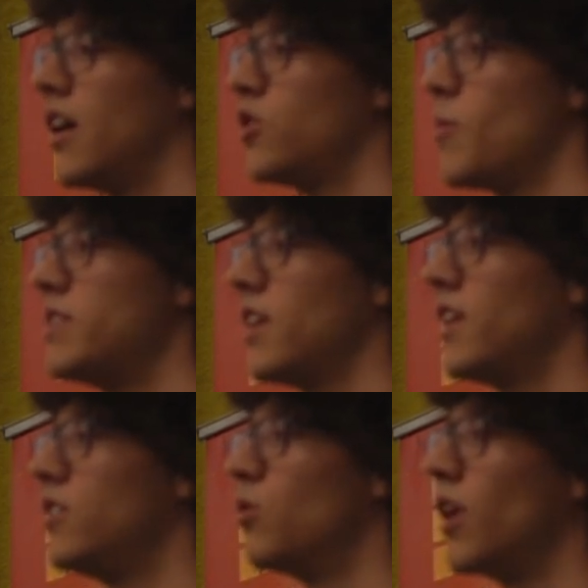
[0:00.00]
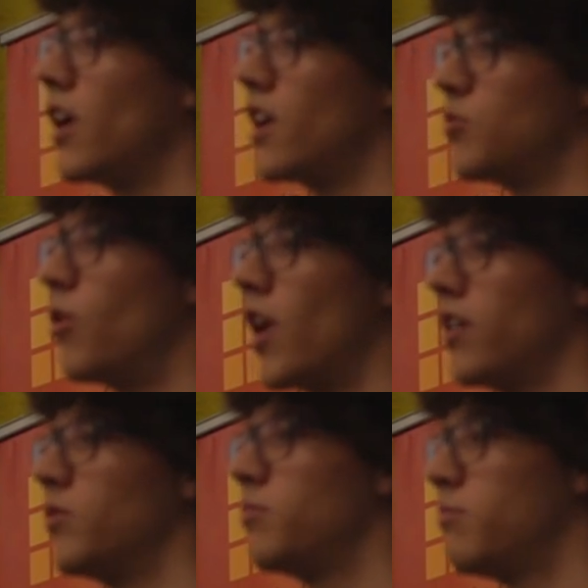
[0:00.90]
So basically, doing an explorer
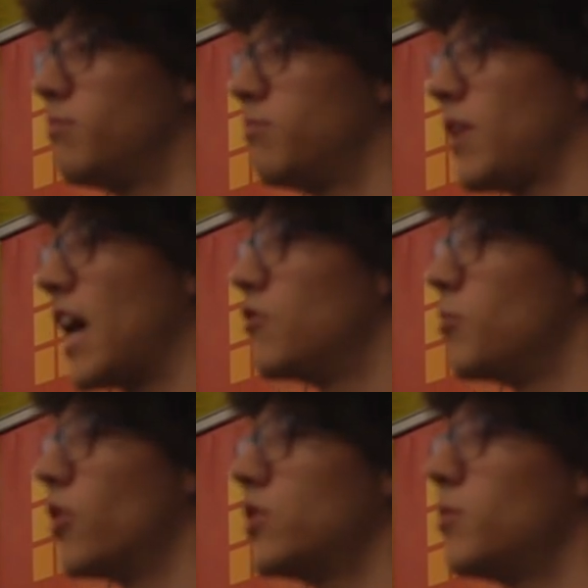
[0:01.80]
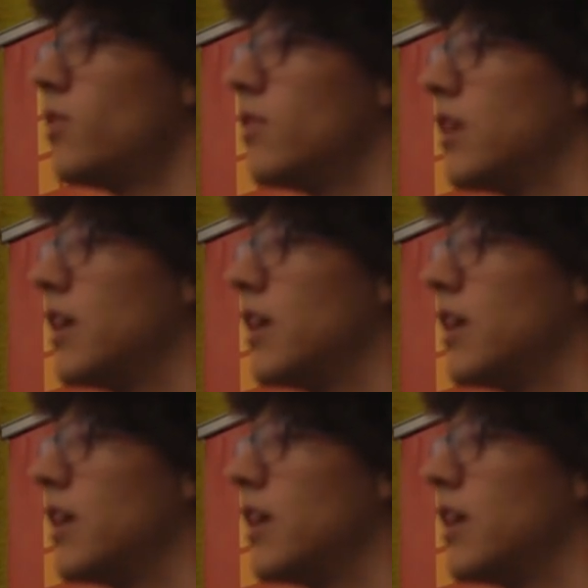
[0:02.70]
is kind of impossible.